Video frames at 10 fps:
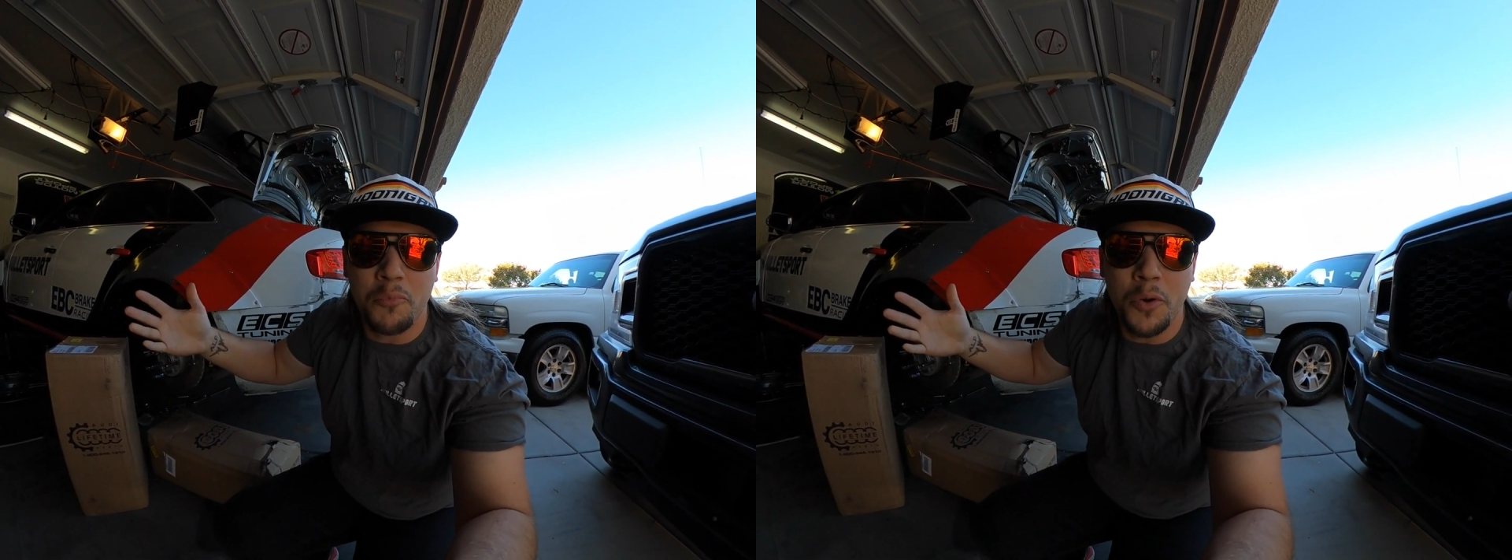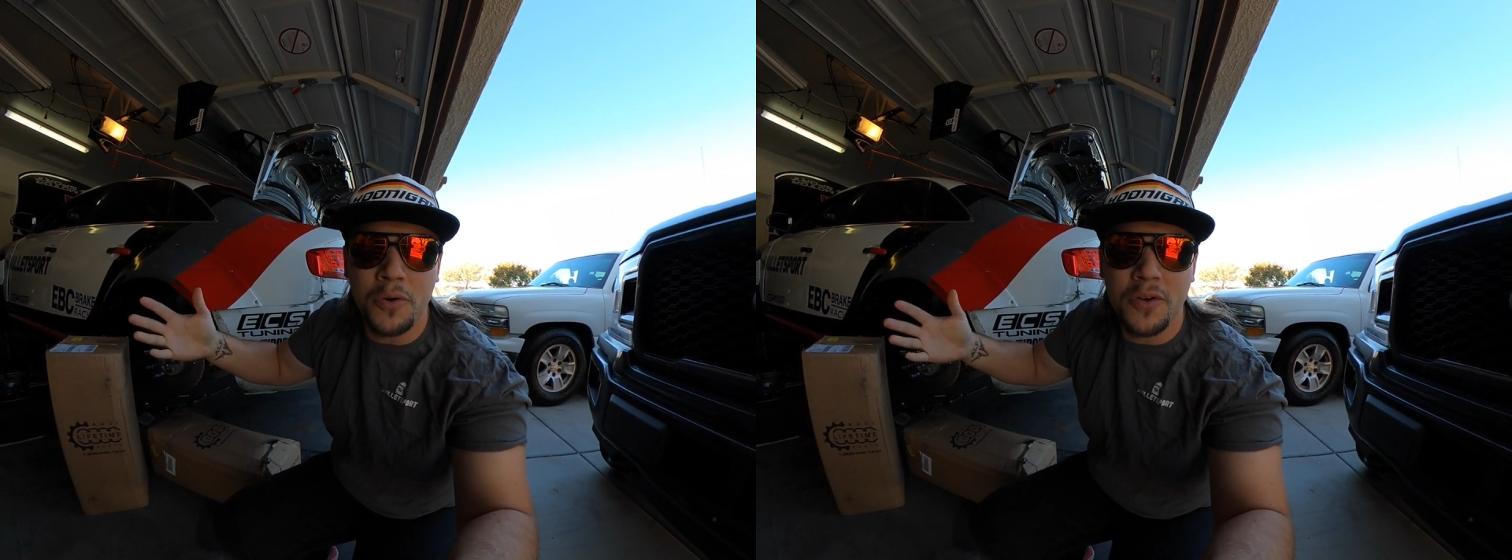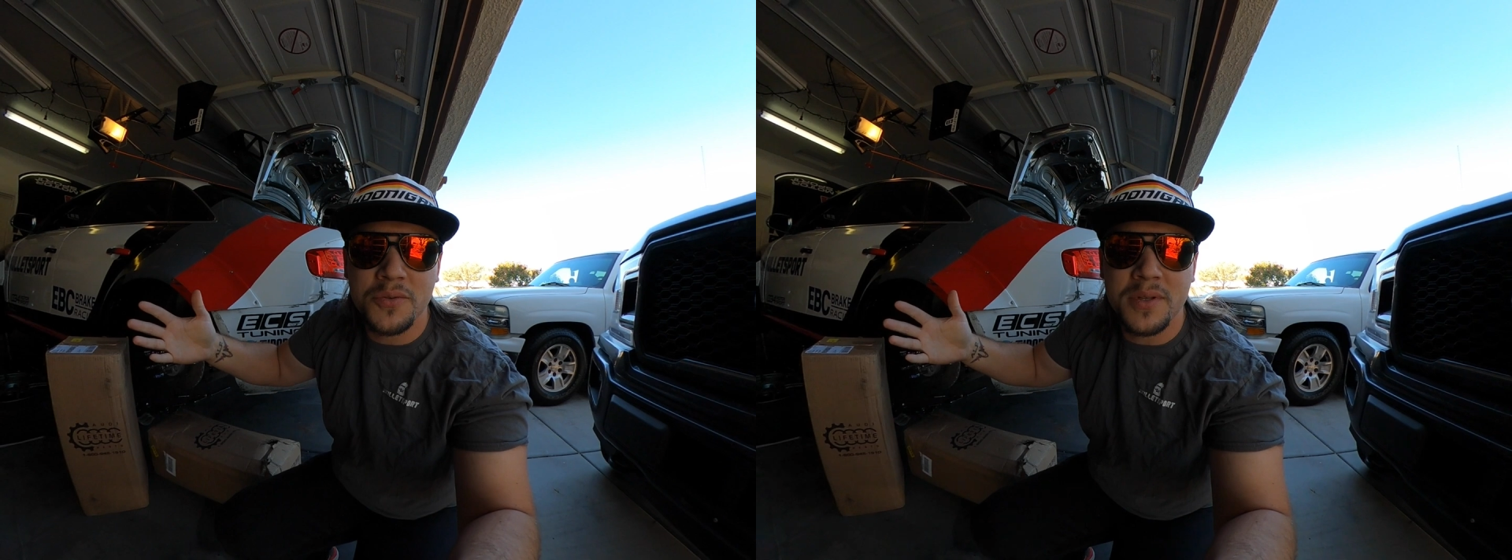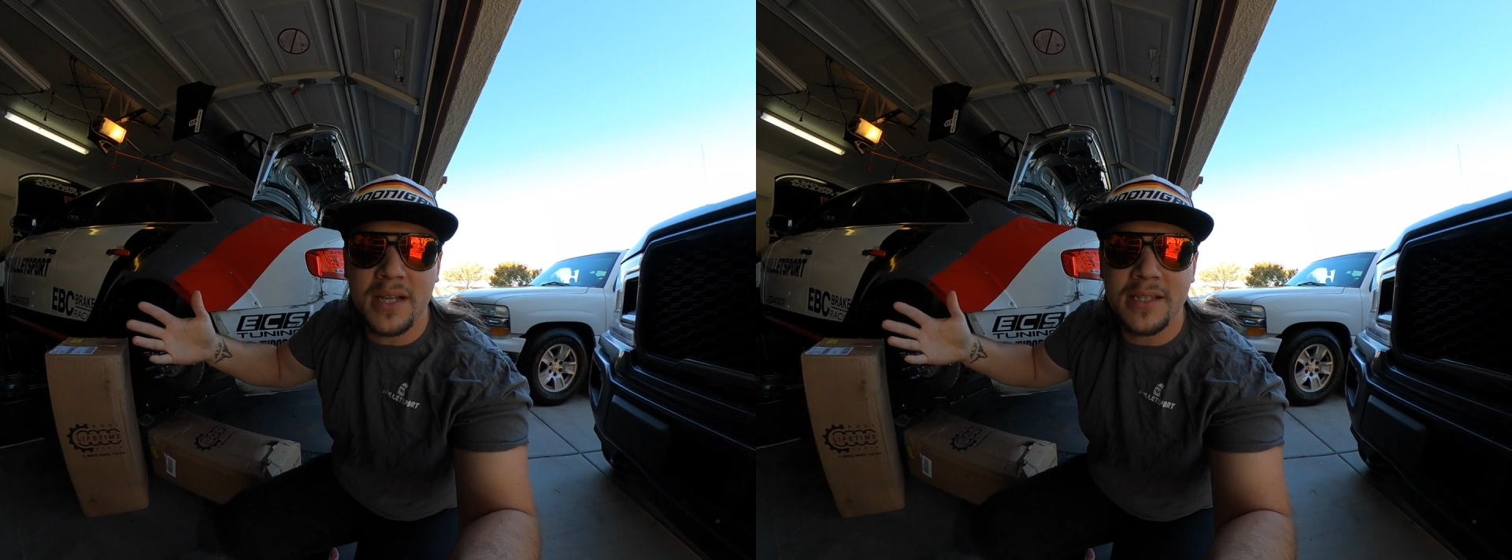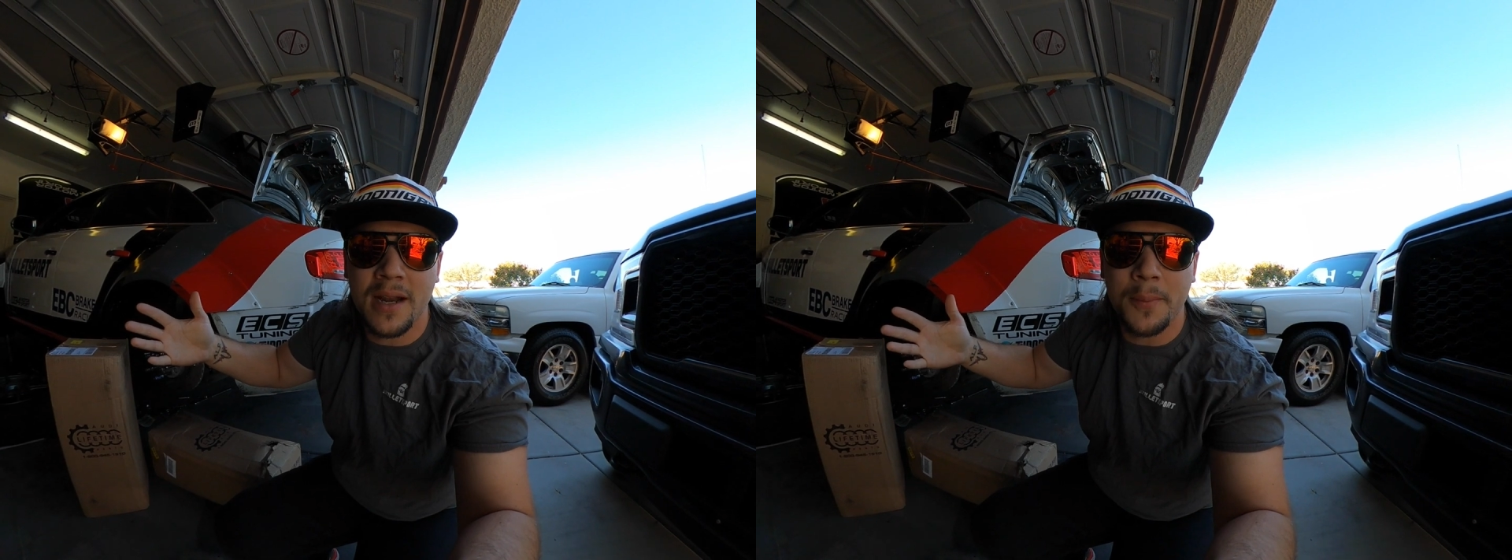Who knows when
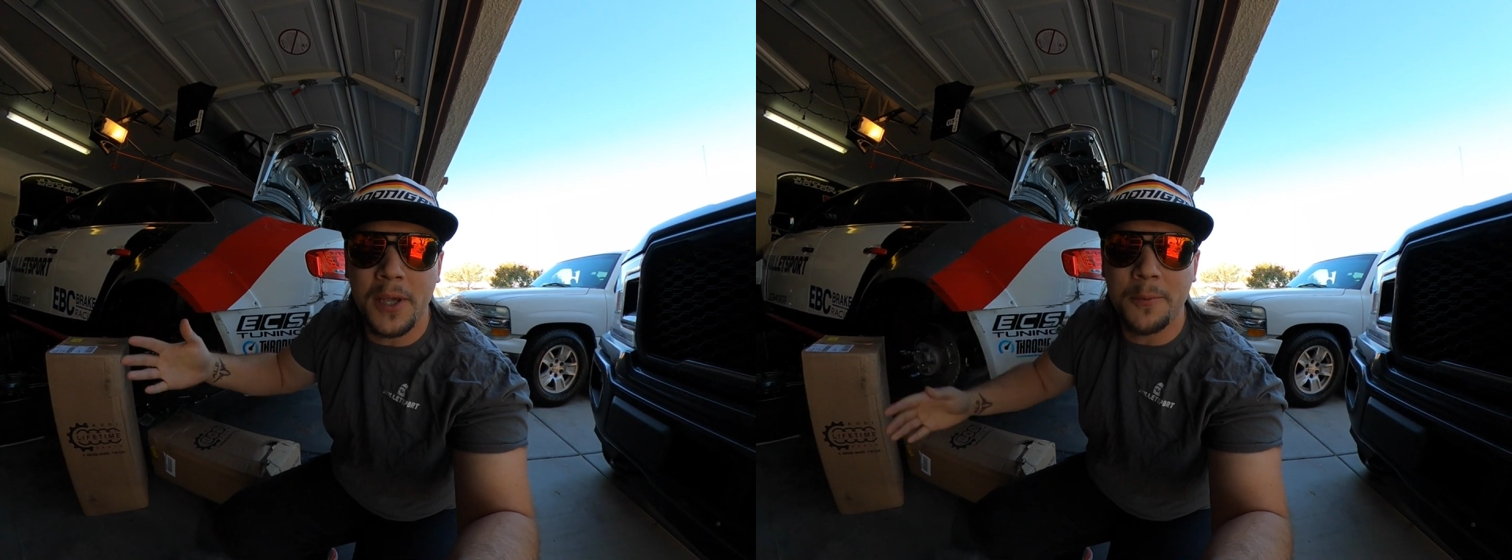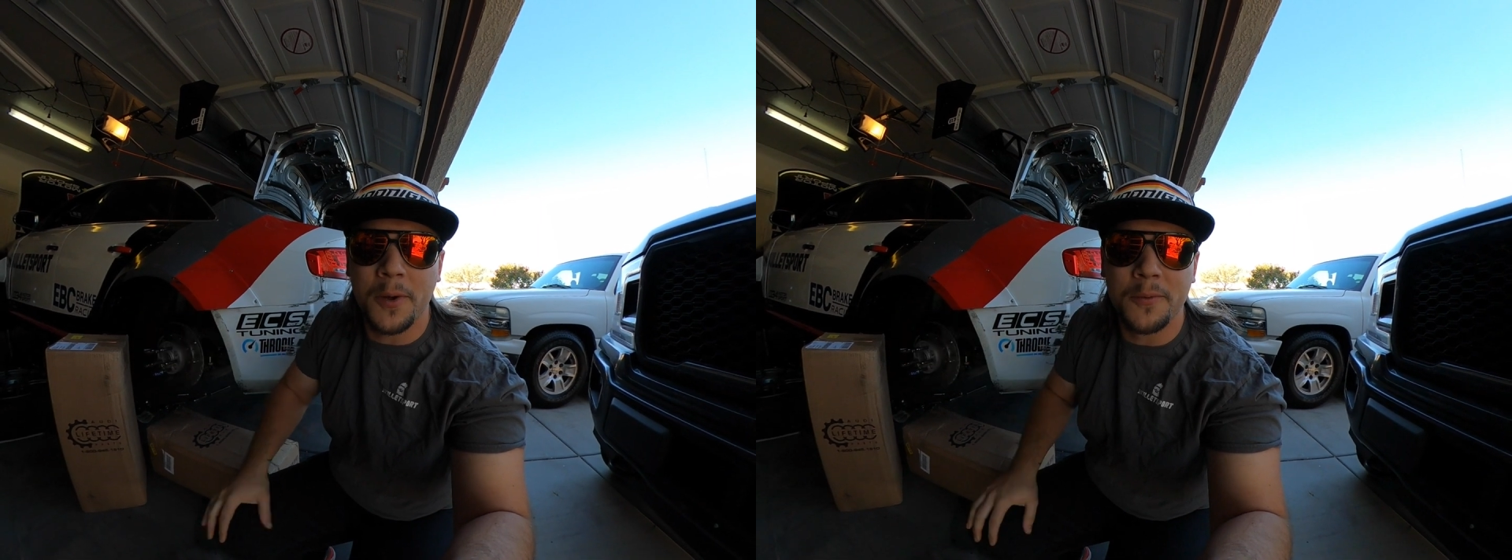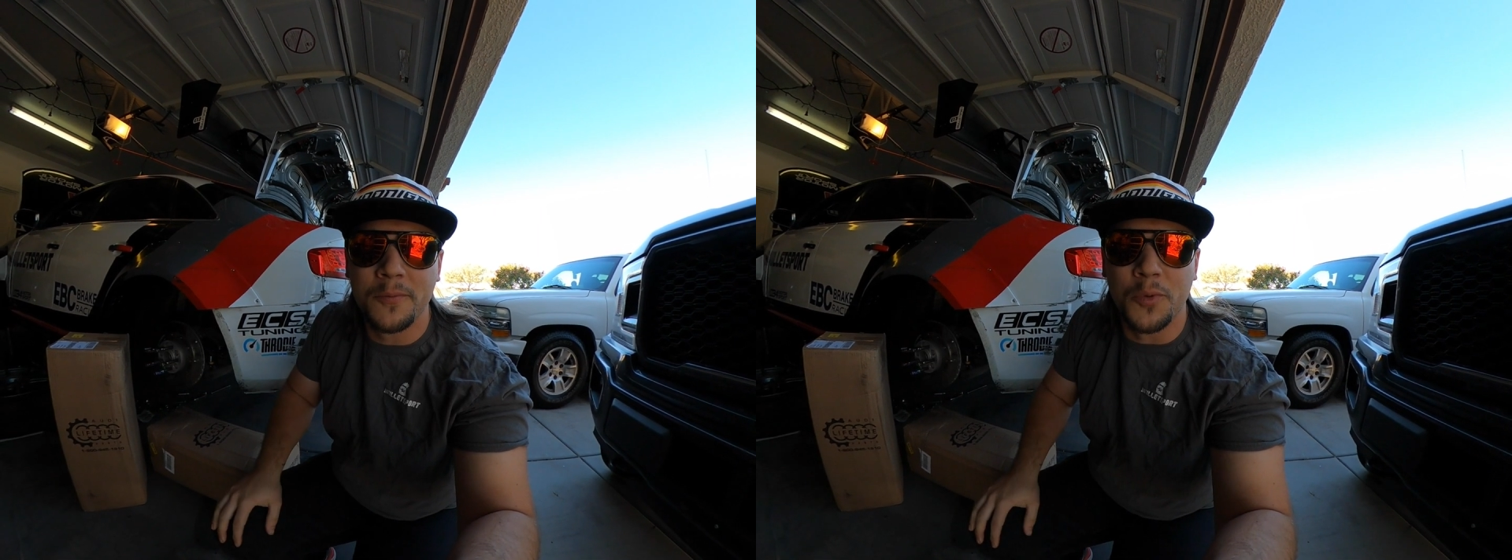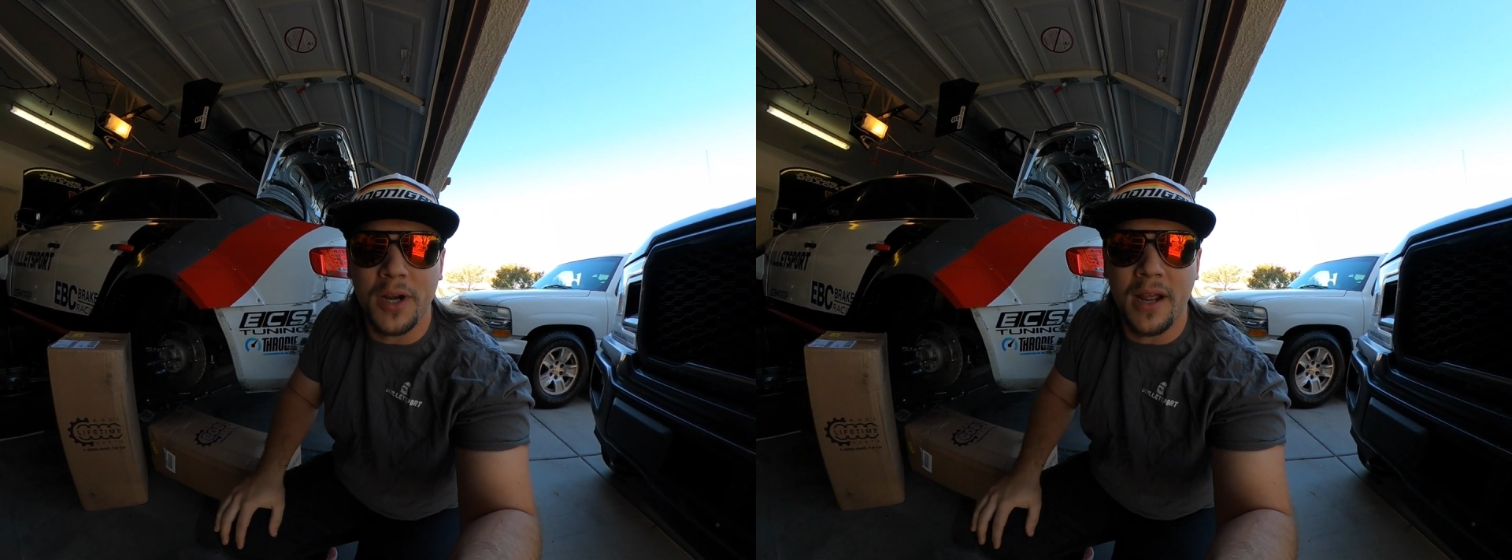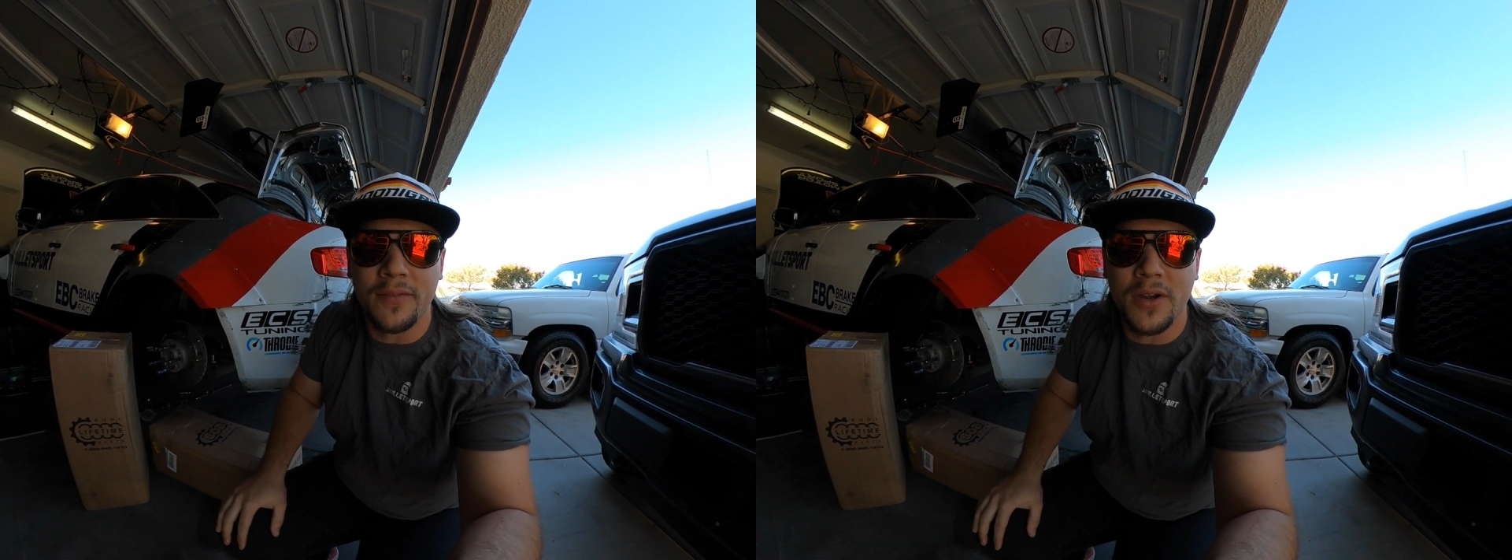that's going to be, but we're
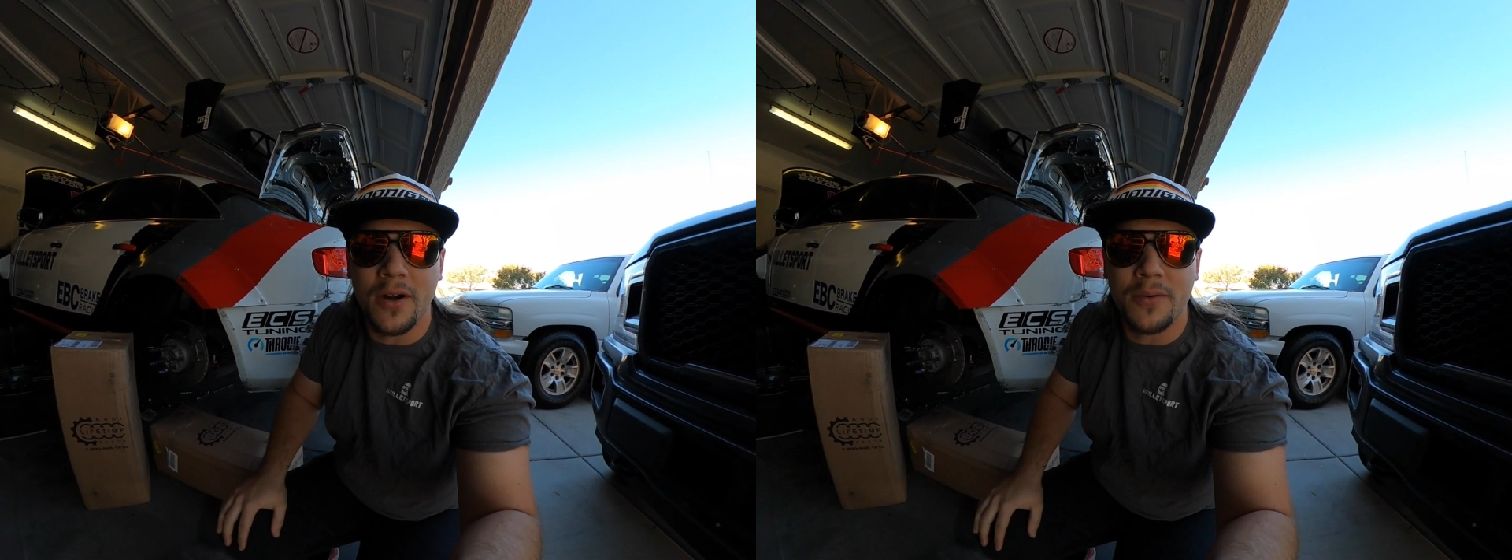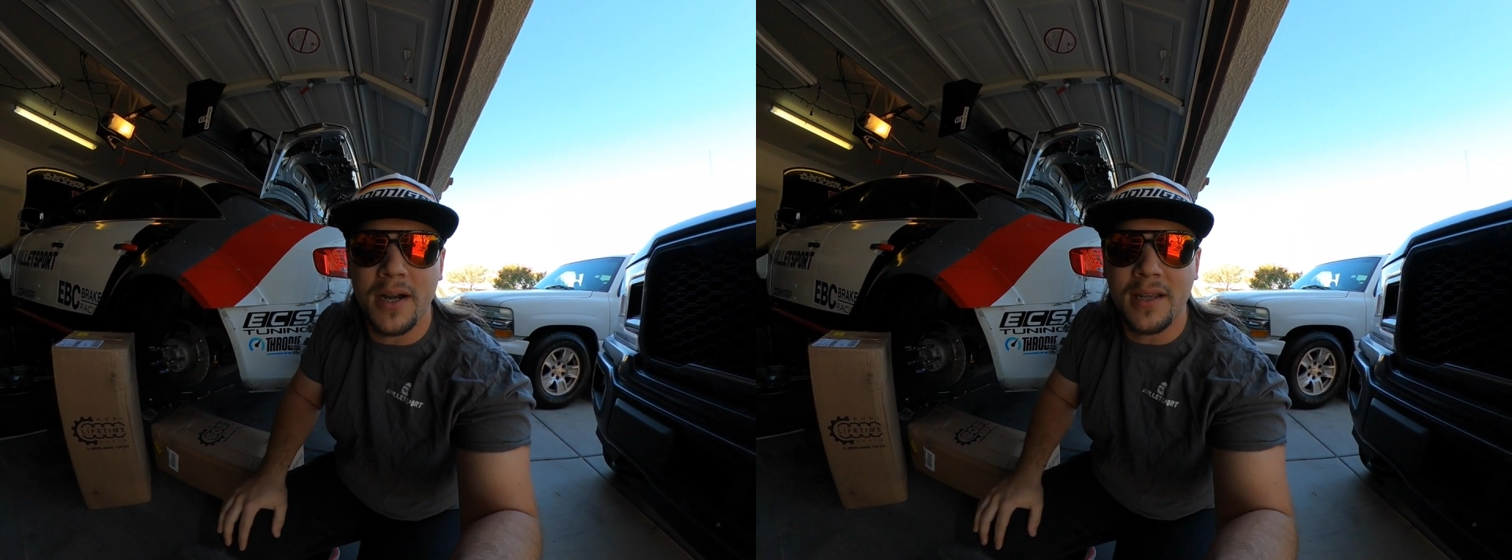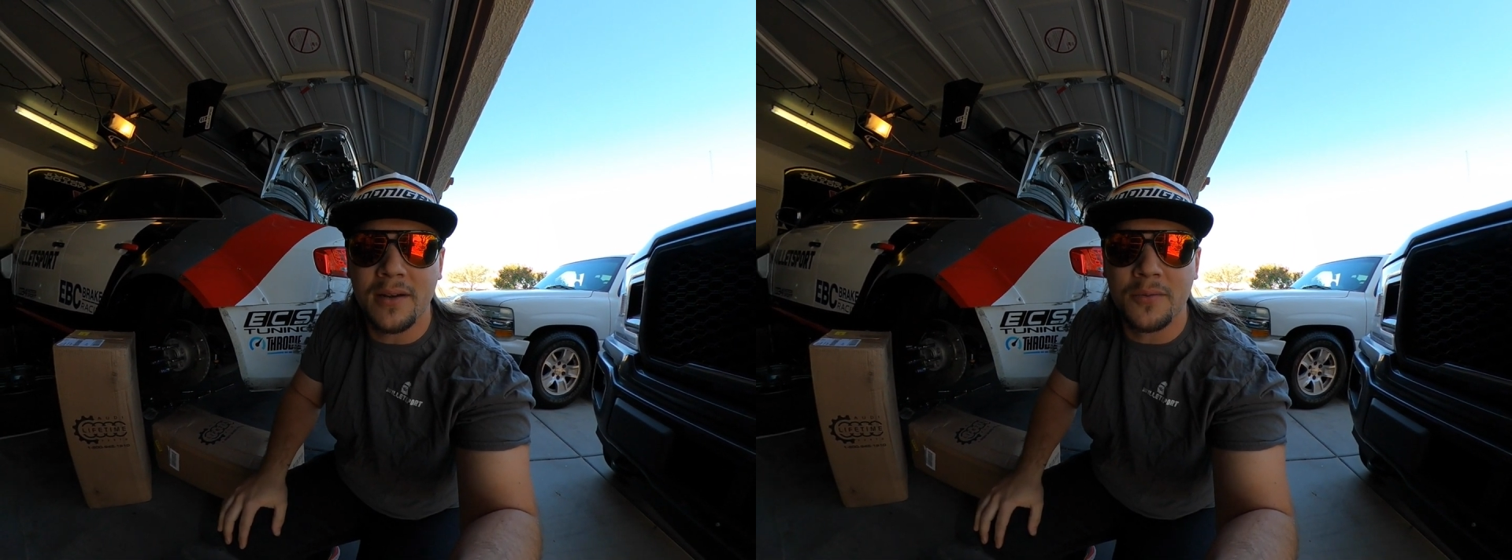going to have the car ready.